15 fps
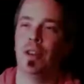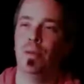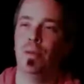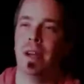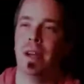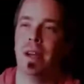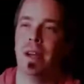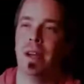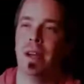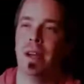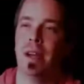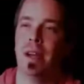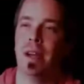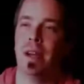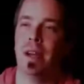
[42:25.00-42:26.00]
like
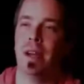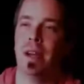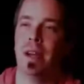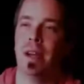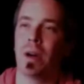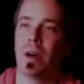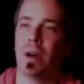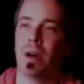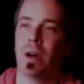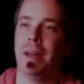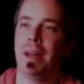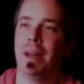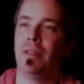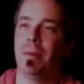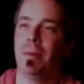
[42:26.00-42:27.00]
working the
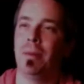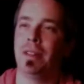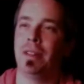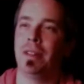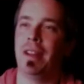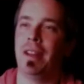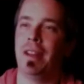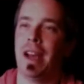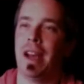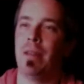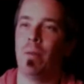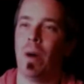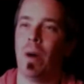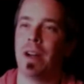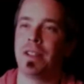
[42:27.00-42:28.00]
meat too much? See, like
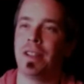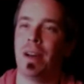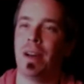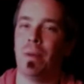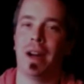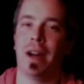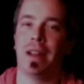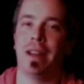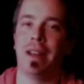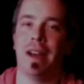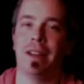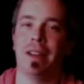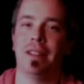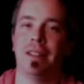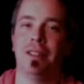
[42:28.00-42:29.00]
I've watched that one. I think
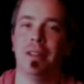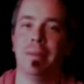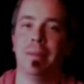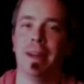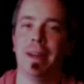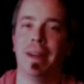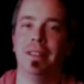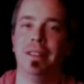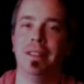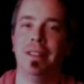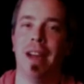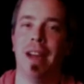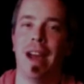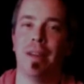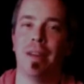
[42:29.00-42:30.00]
I sent you a
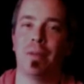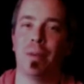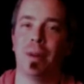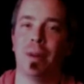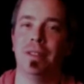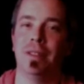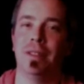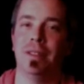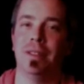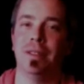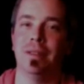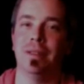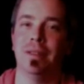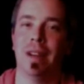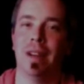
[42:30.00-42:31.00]
message afterwards, and
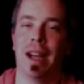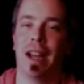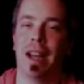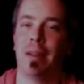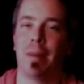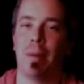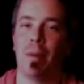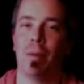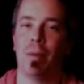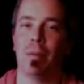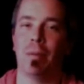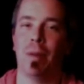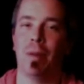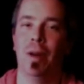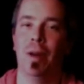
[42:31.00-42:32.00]
I can't remember
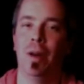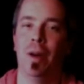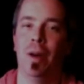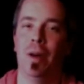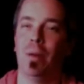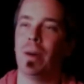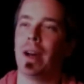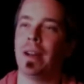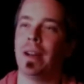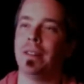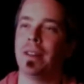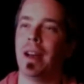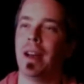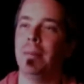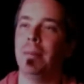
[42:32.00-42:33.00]
what
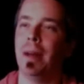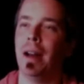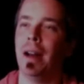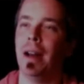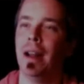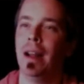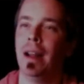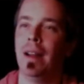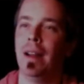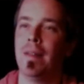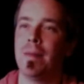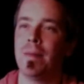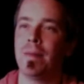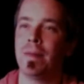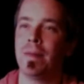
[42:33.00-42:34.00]
I said, but
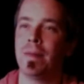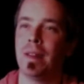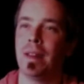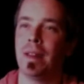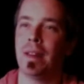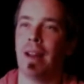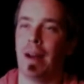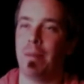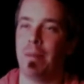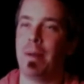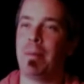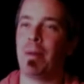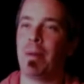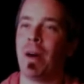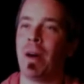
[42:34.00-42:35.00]
I
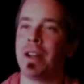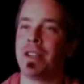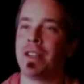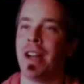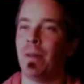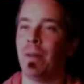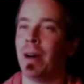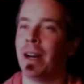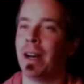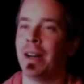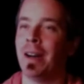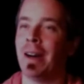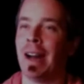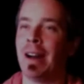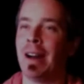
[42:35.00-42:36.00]
remember watching that
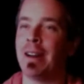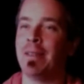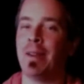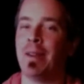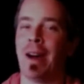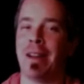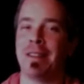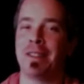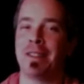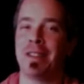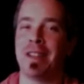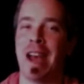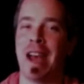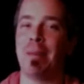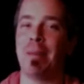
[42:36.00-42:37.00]
one going, I don't even know how this
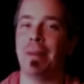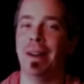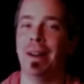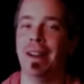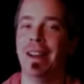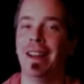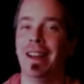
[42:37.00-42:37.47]
just happened.